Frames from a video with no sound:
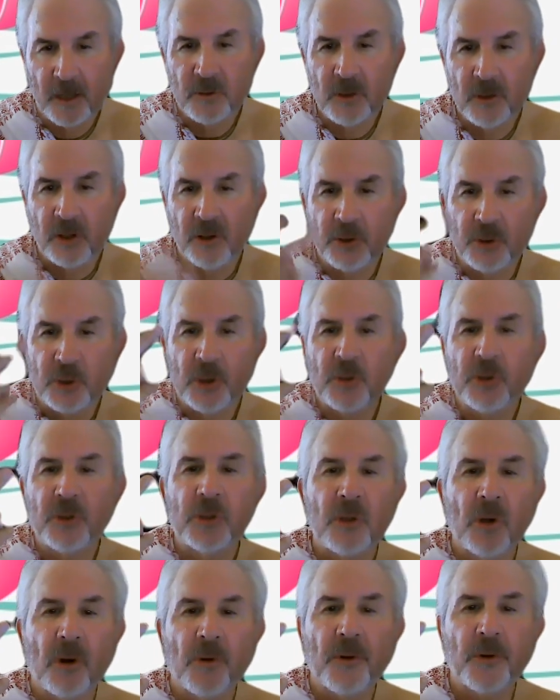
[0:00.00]
So there are two
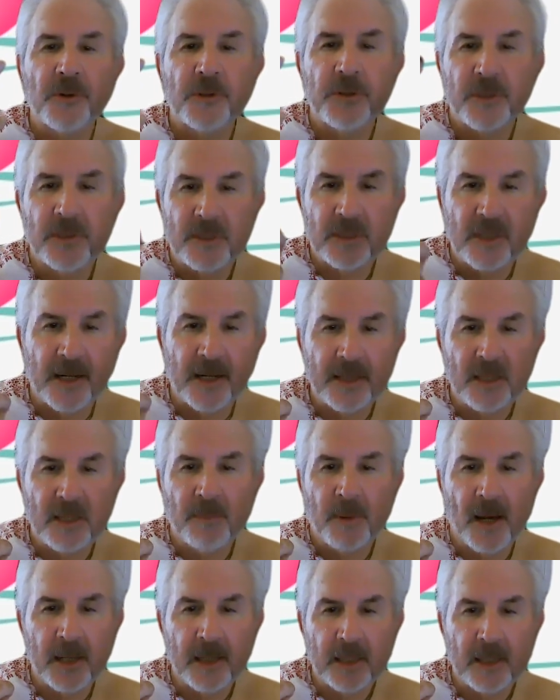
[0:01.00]
souls inside the
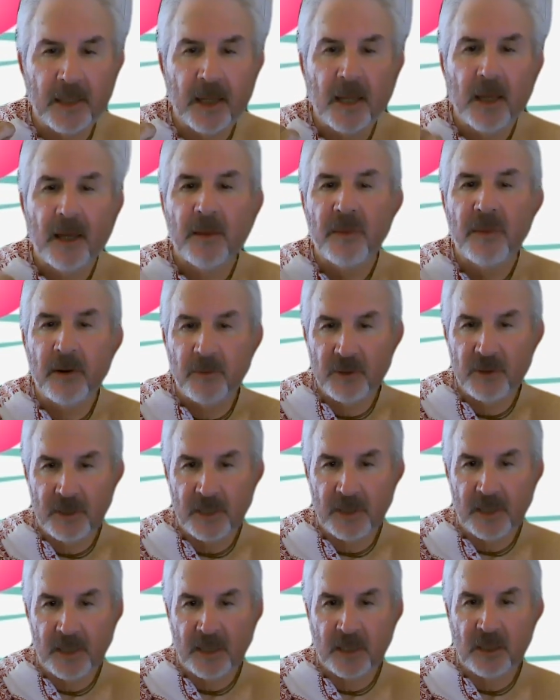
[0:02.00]
body. There is
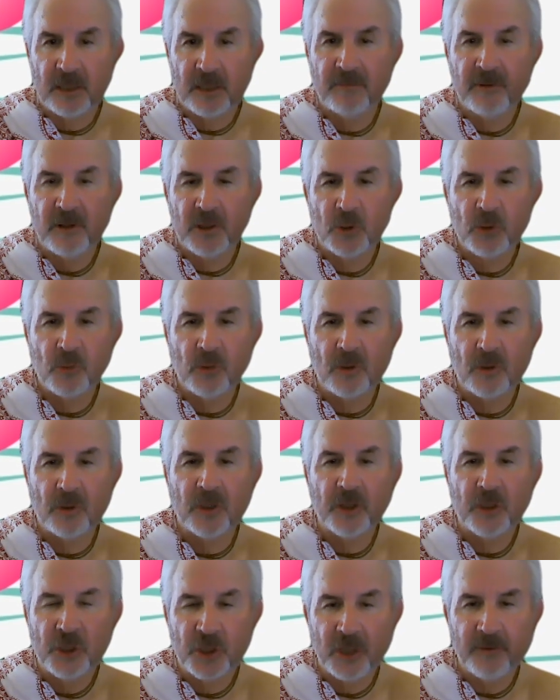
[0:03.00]
the
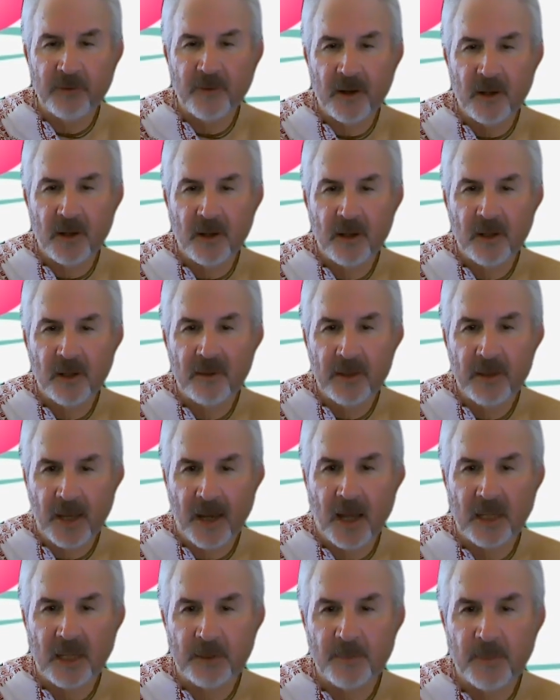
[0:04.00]
individual Jiva, the
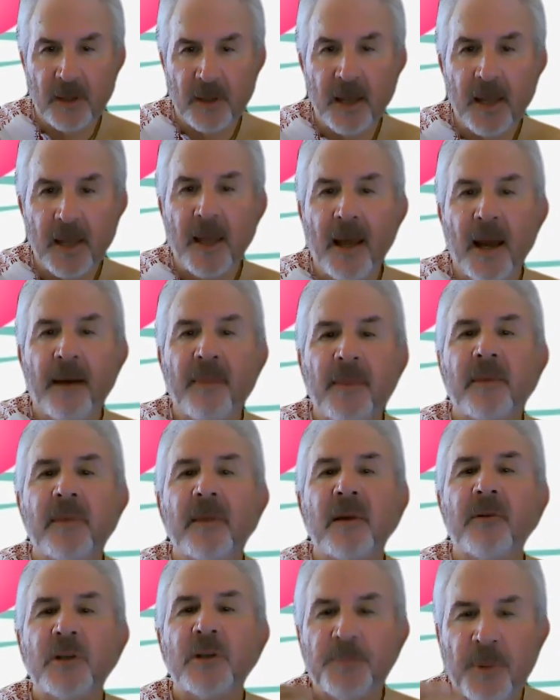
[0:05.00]
Atma, and then
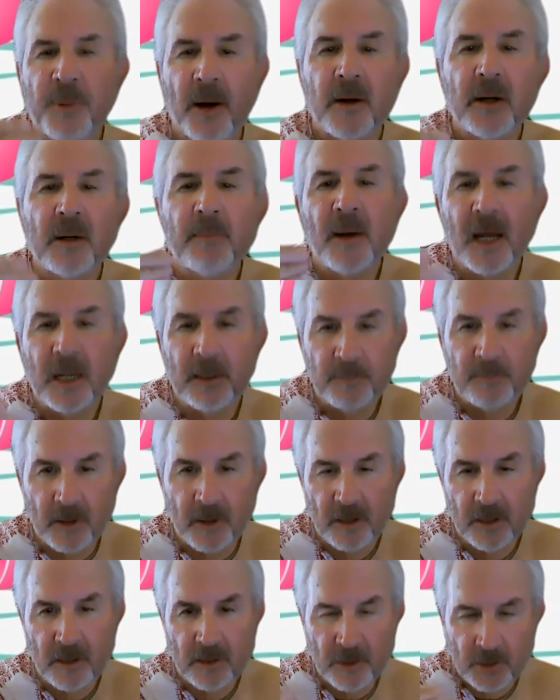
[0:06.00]
there is
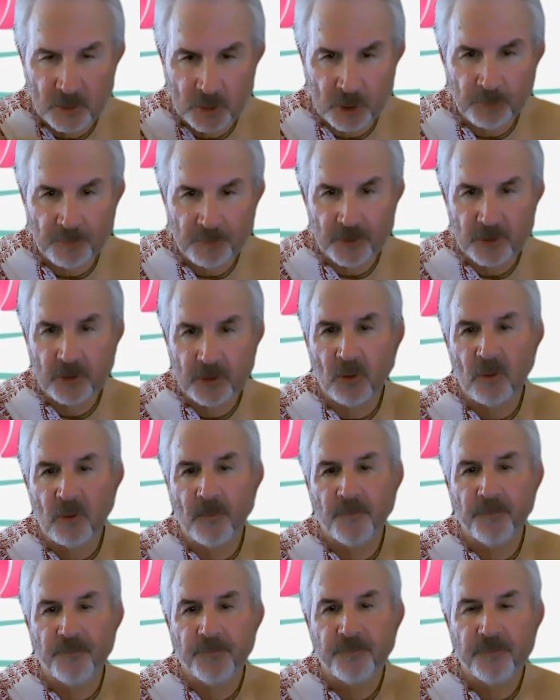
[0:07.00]
Paramatma, the super
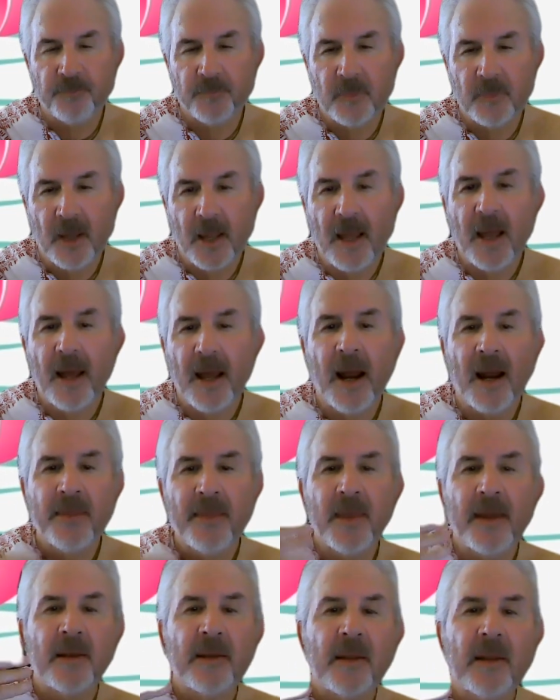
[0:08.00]
soul.
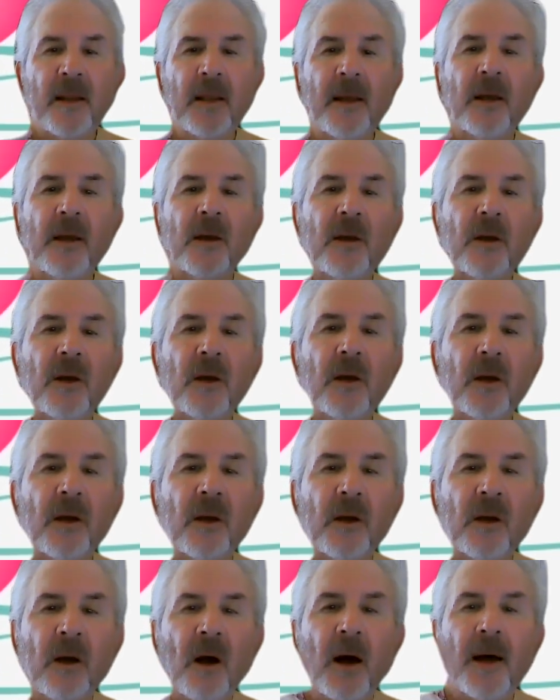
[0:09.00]
And then
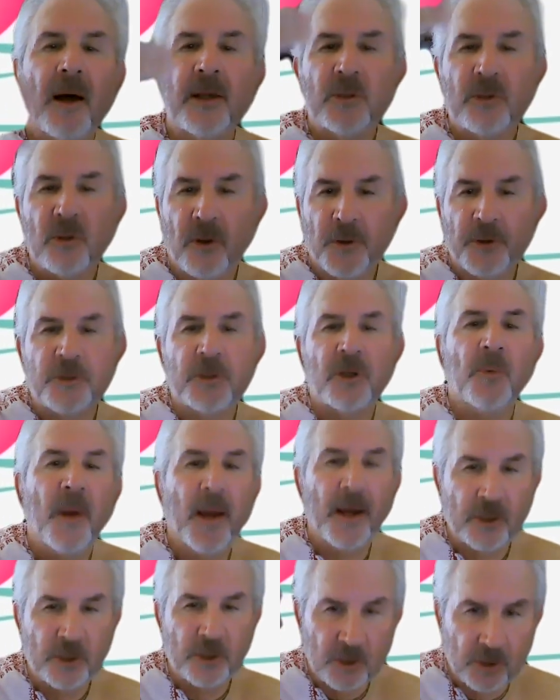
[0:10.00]
God is also
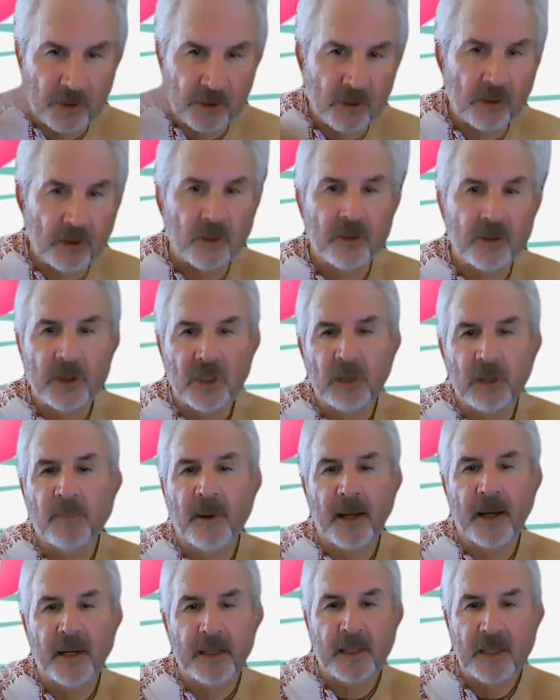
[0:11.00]
external to the
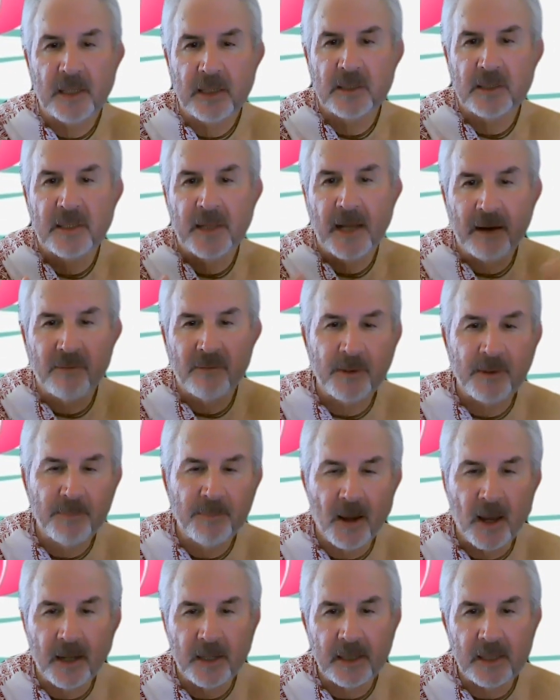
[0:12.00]
body. He is in every
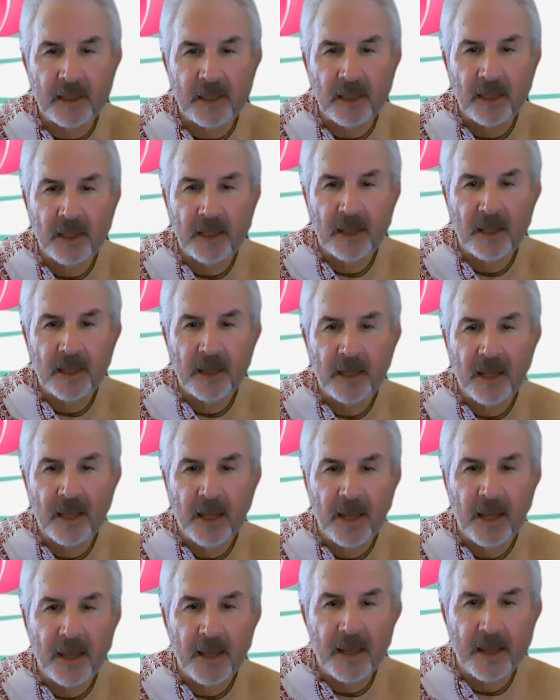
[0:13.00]
body
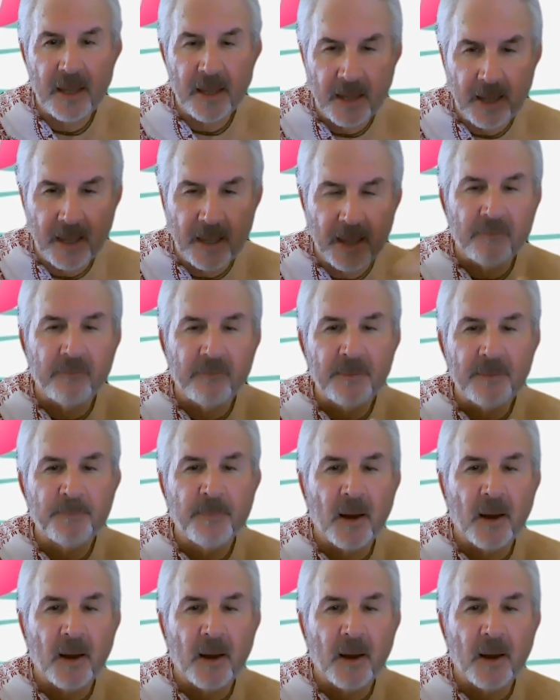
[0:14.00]
as